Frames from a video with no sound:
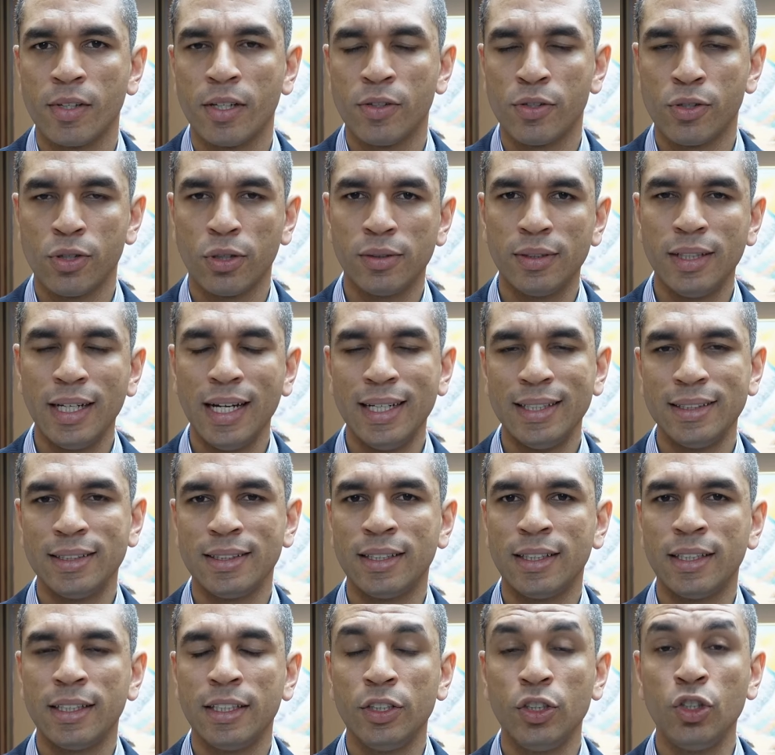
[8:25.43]
so
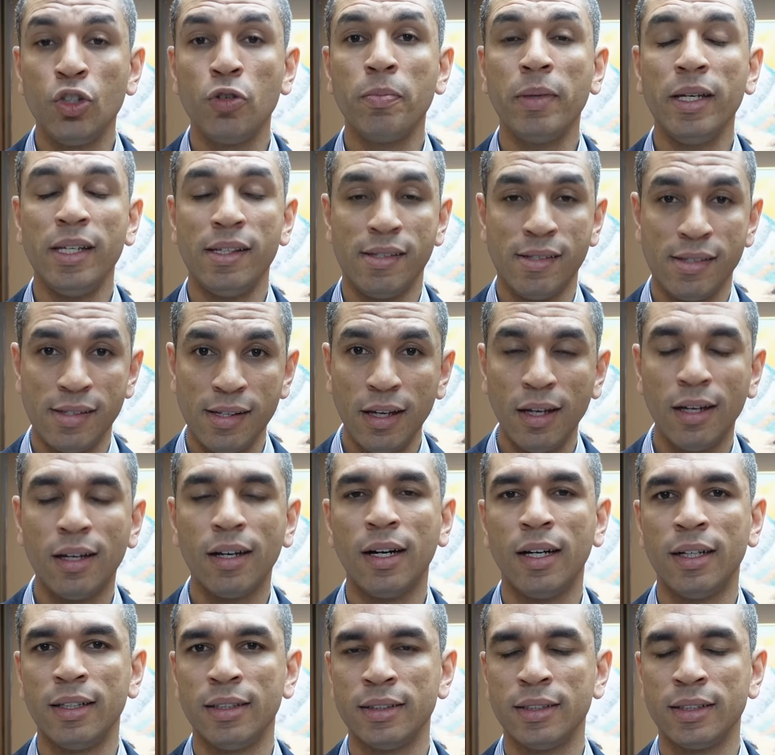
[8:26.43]
that you may see
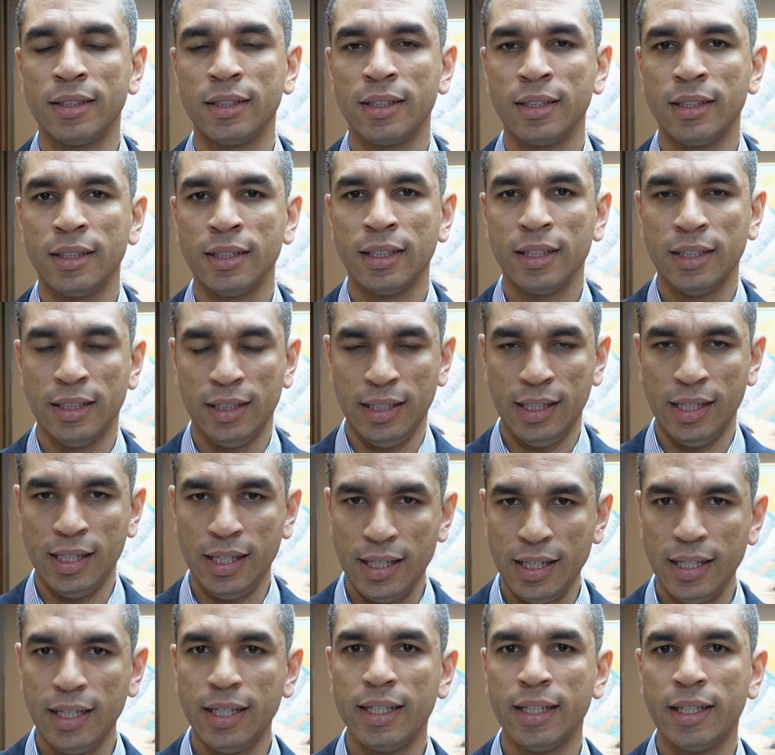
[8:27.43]
God
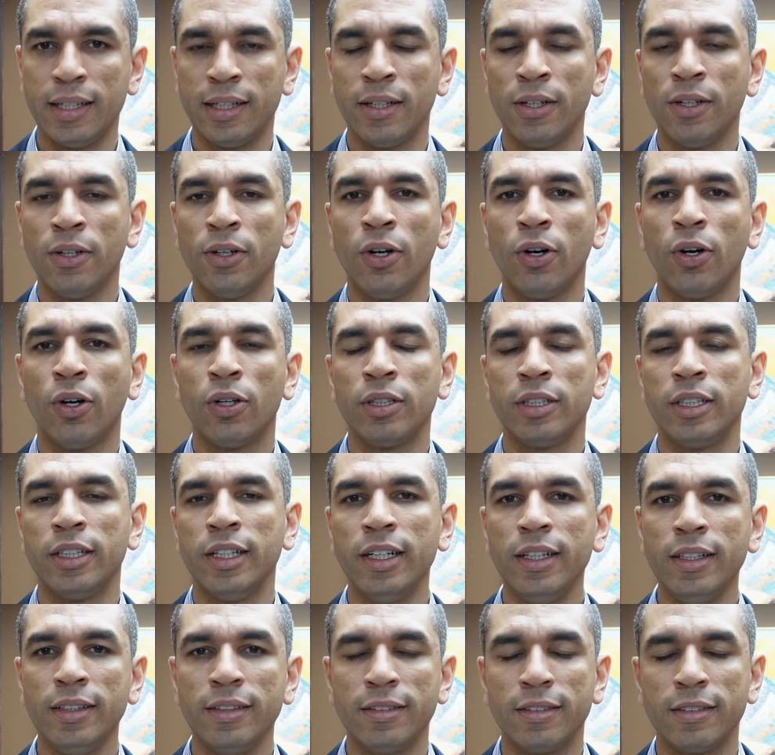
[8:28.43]
here on
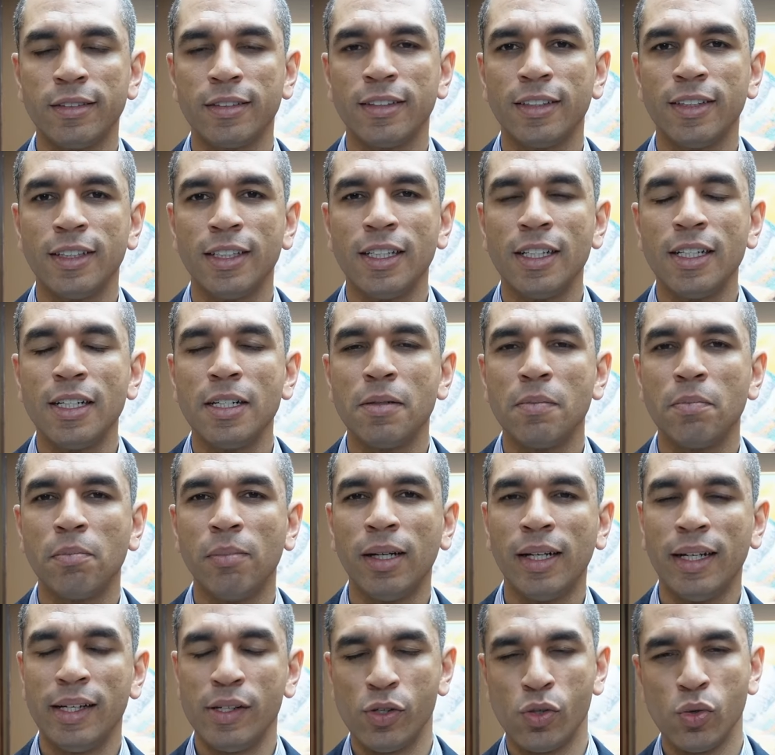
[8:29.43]
earth,
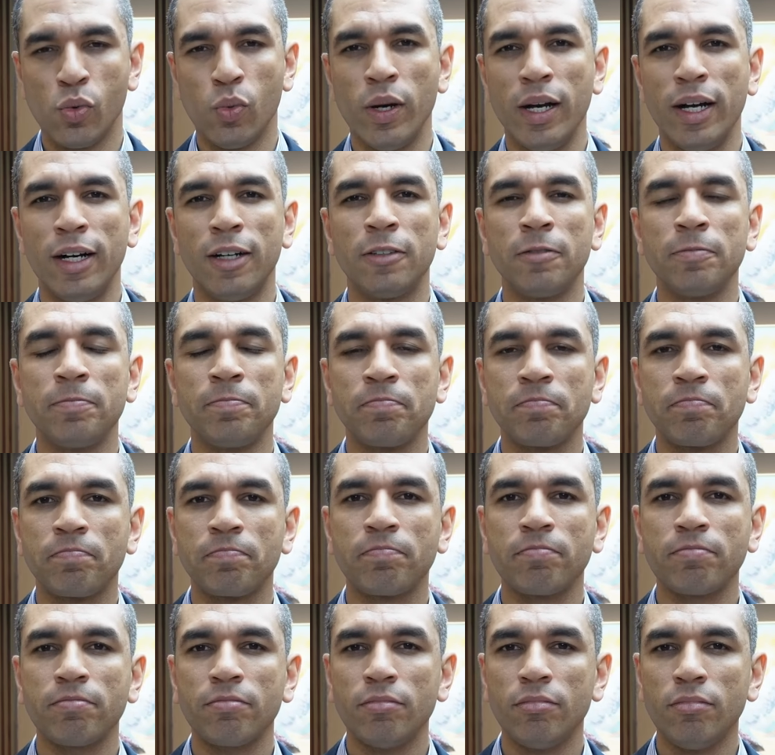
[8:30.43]
but as well
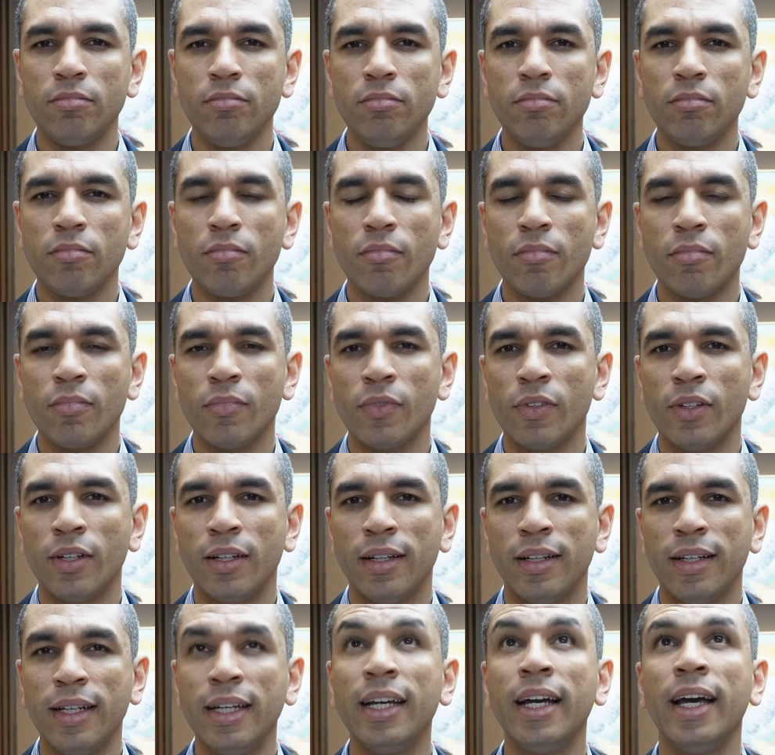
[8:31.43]

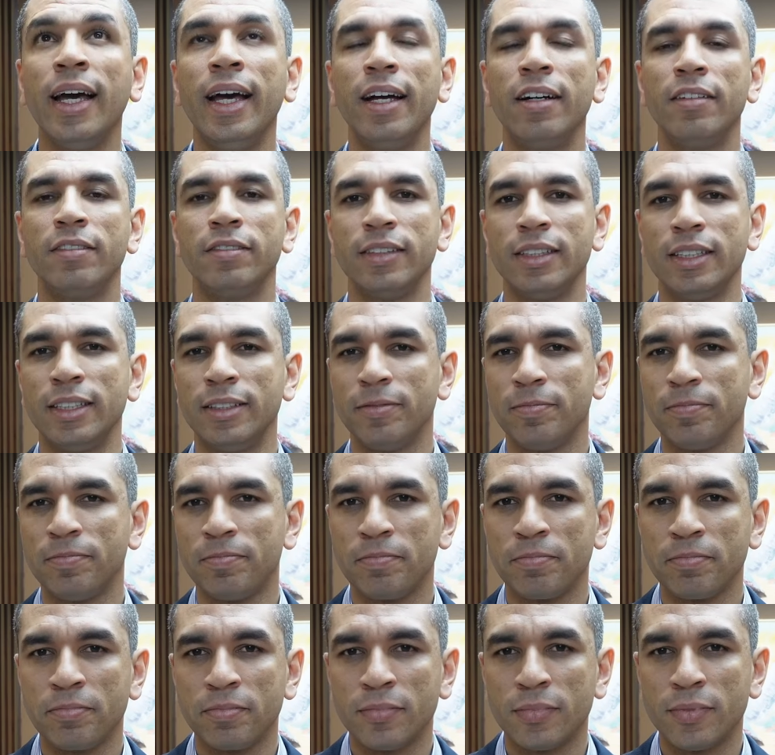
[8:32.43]
in heaven.
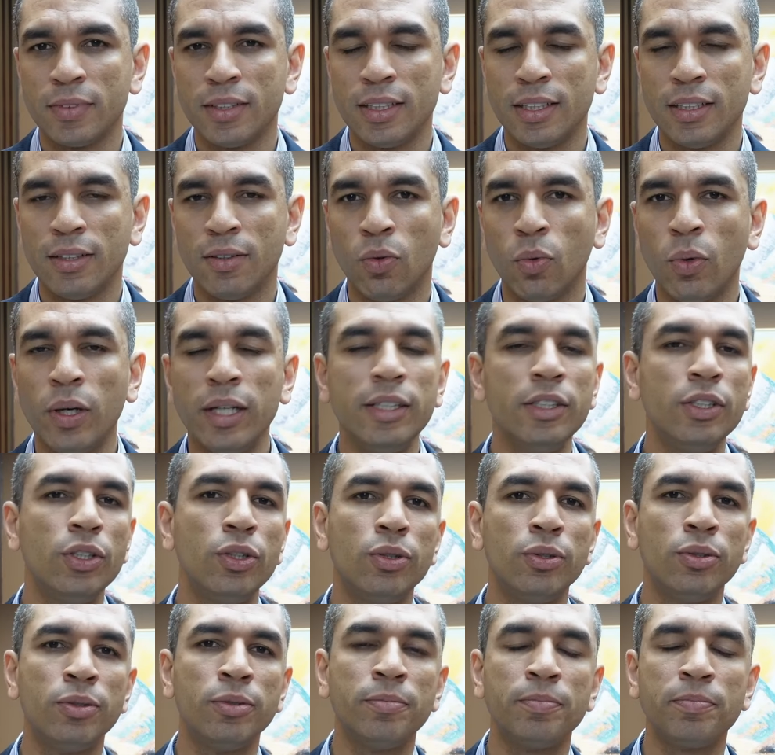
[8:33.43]
When
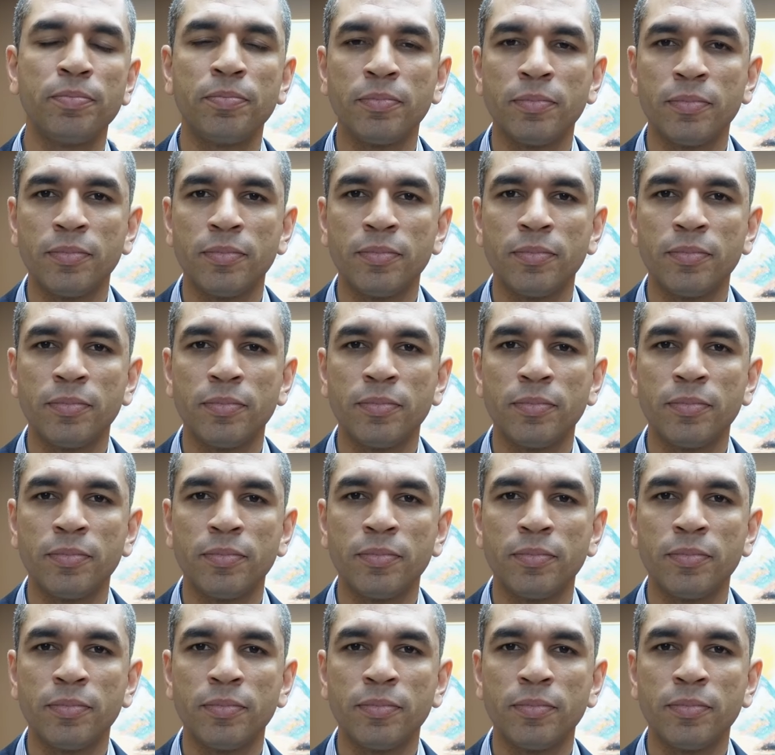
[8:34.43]
you